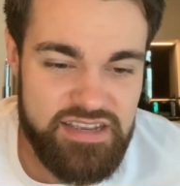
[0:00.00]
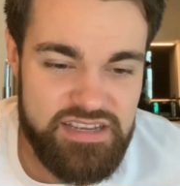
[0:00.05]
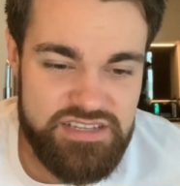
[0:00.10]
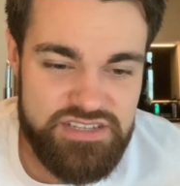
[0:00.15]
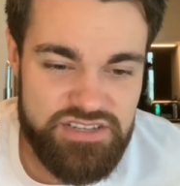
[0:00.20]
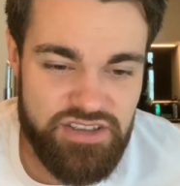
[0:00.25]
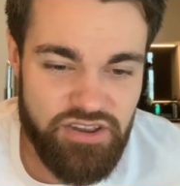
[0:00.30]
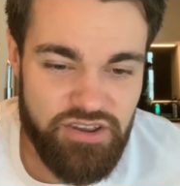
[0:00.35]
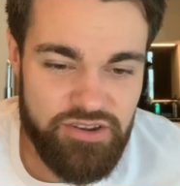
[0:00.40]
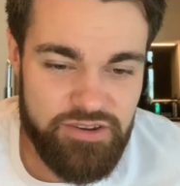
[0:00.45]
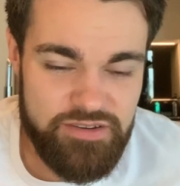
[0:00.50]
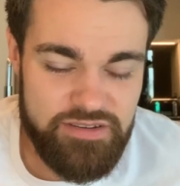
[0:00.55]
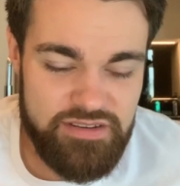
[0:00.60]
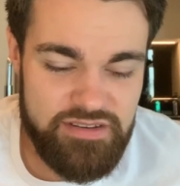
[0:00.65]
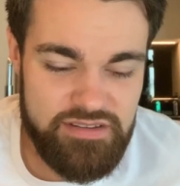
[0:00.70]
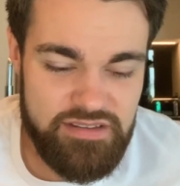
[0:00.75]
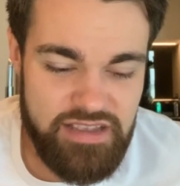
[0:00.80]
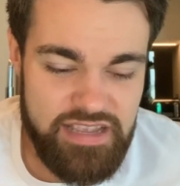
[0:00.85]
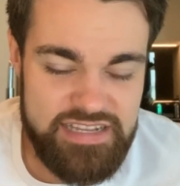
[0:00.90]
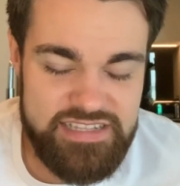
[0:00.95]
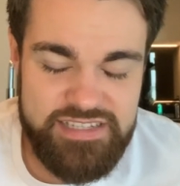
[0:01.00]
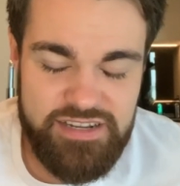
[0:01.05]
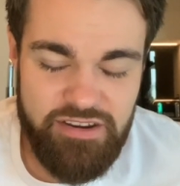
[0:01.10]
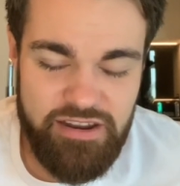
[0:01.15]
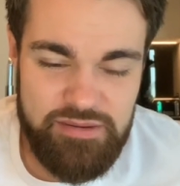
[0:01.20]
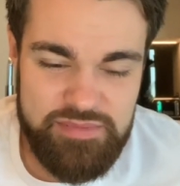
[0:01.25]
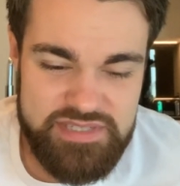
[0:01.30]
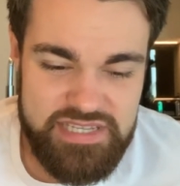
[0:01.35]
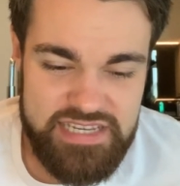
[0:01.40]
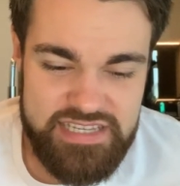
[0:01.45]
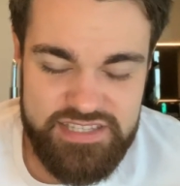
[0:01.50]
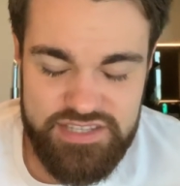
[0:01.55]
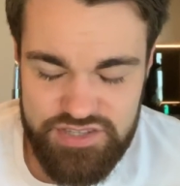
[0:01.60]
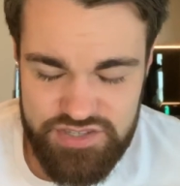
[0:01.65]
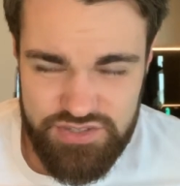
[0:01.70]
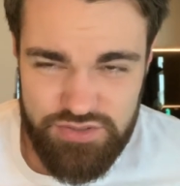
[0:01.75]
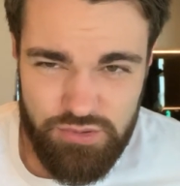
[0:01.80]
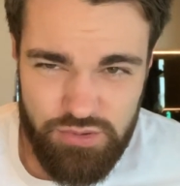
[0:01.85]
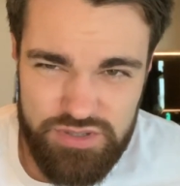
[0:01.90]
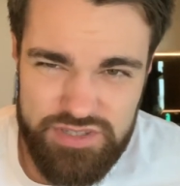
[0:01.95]
So Instagram sees the
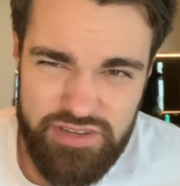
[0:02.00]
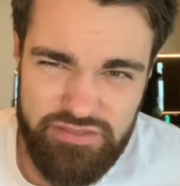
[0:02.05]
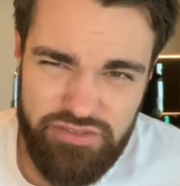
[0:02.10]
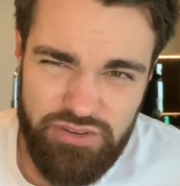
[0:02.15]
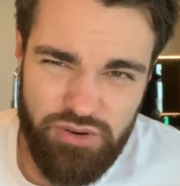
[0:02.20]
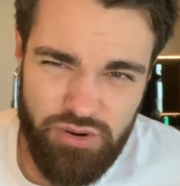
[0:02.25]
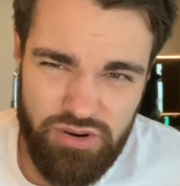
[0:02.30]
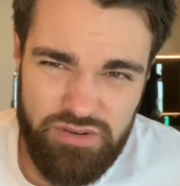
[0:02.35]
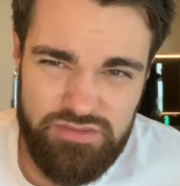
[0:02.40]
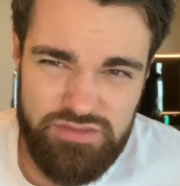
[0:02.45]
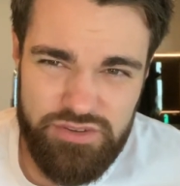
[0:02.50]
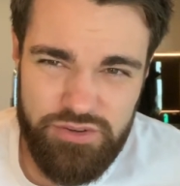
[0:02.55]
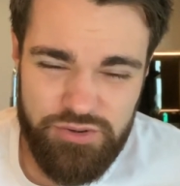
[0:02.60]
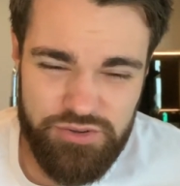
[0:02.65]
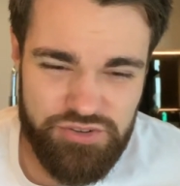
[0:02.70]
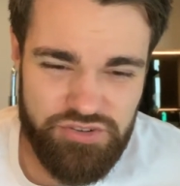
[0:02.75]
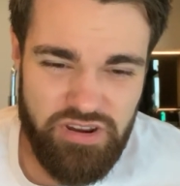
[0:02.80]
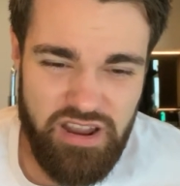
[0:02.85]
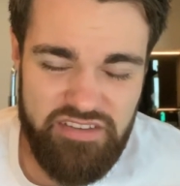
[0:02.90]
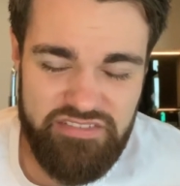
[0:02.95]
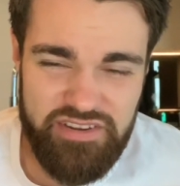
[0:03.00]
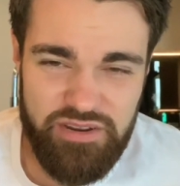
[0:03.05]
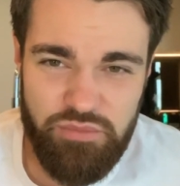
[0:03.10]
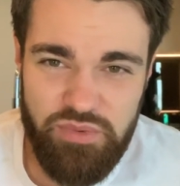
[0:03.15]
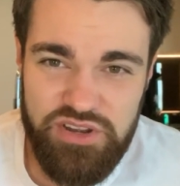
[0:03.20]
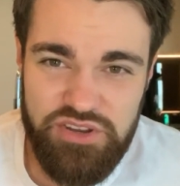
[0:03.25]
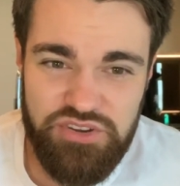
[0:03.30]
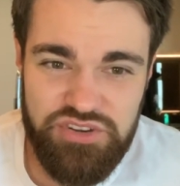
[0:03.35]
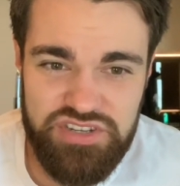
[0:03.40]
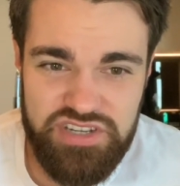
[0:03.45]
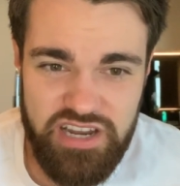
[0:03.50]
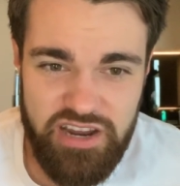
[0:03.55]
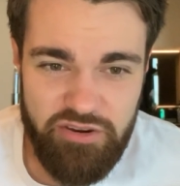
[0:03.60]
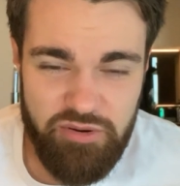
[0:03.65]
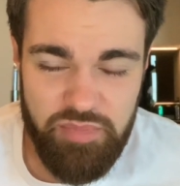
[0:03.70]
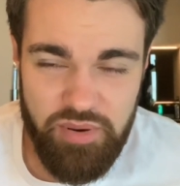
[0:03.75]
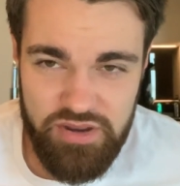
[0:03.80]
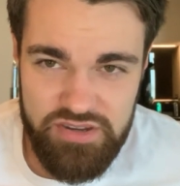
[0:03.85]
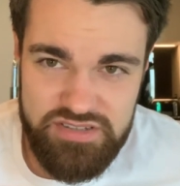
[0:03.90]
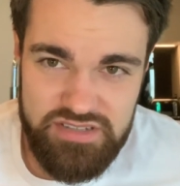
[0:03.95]
source of your traffic. When you share
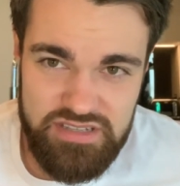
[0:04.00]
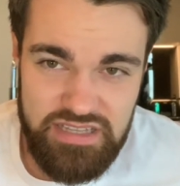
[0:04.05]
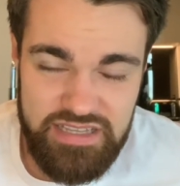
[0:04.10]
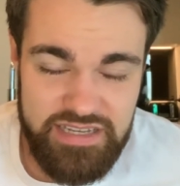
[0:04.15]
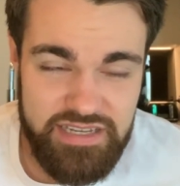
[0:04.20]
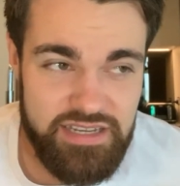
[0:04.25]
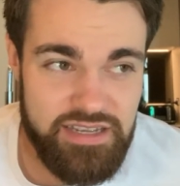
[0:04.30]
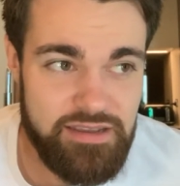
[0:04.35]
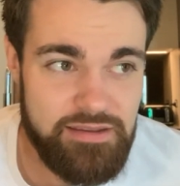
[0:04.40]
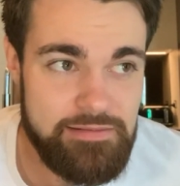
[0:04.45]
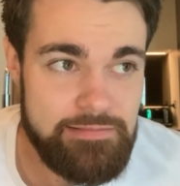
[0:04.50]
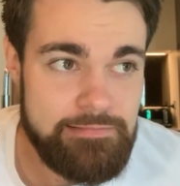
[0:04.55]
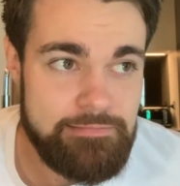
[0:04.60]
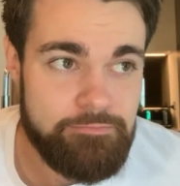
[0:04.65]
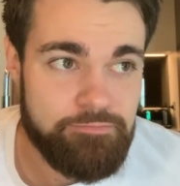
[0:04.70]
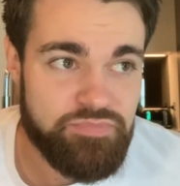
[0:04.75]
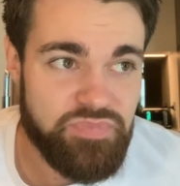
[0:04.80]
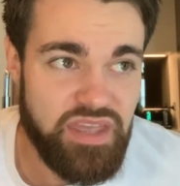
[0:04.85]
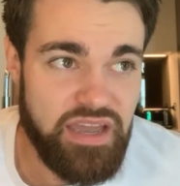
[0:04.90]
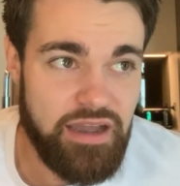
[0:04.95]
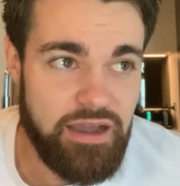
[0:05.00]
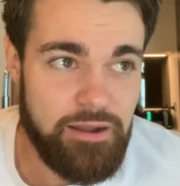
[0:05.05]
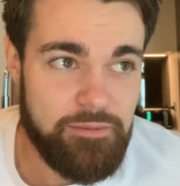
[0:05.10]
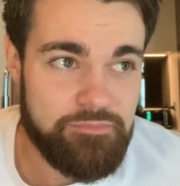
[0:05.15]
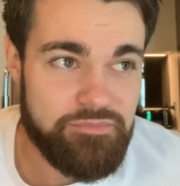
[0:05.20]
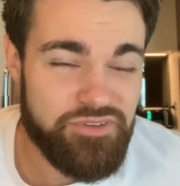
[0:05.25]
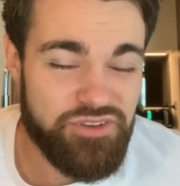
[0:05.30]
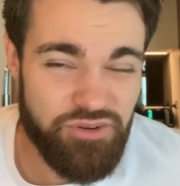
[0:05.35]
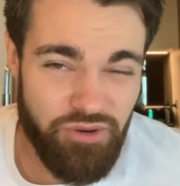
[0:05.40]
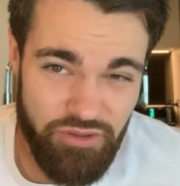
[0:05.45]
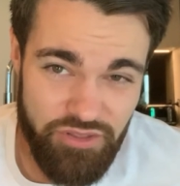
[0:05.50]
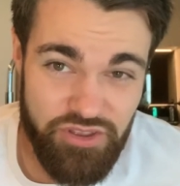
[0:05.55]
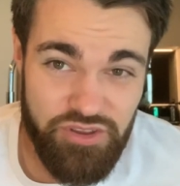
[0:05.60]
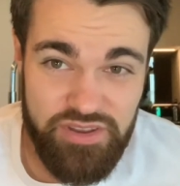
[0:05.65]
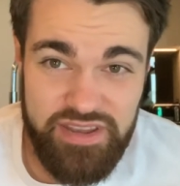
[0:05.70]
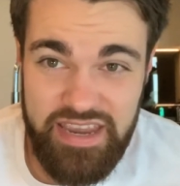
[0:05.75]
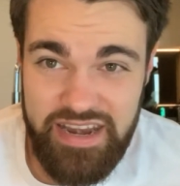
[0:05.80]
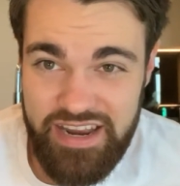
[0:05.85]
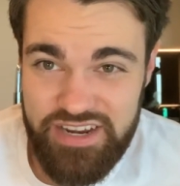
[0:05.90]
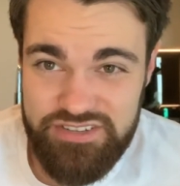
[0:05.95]
a post link, although
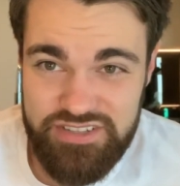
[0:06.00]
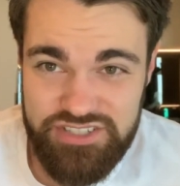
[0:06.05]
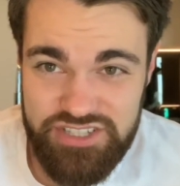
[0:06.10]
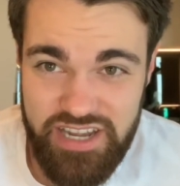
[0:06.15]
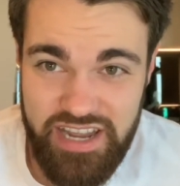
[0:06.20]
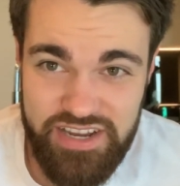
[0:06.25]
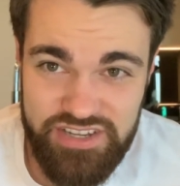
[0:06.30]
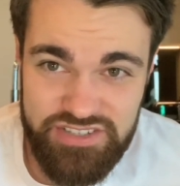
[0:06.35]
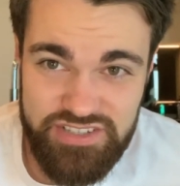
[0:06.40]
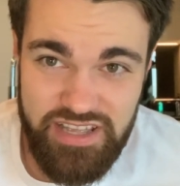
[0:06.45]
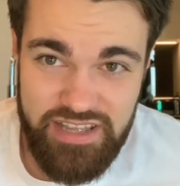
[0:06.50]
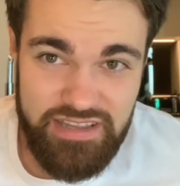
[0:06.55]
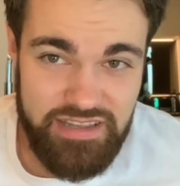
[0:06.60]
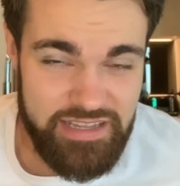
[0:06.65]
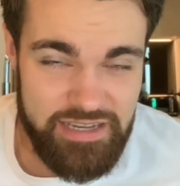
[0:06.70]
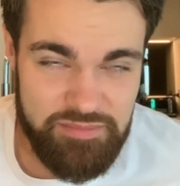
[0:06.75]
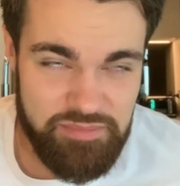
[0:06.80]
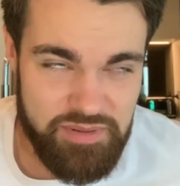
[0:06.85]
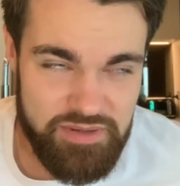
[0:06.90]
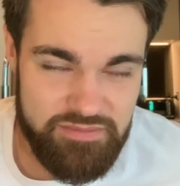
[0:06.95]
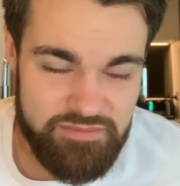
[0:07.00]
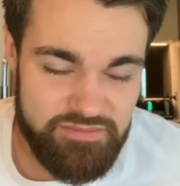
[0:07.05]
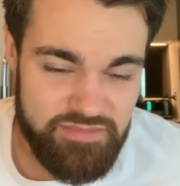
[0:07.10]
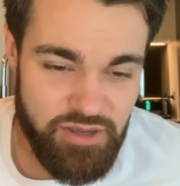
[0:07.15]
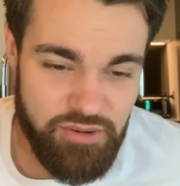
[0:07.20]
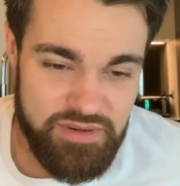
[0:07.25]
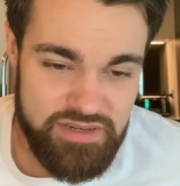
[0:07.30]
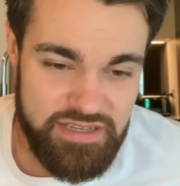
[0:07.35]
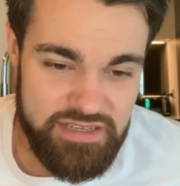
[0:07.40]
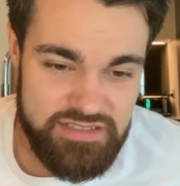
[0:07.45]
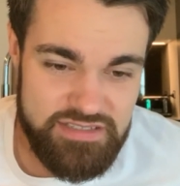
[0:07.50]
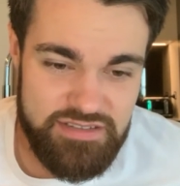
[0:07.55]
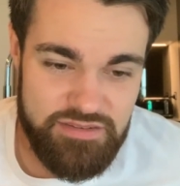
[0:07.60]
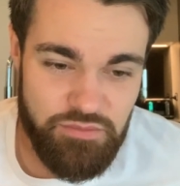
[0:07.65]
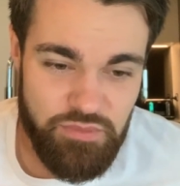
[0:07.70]
you can actually change that link, but no one does.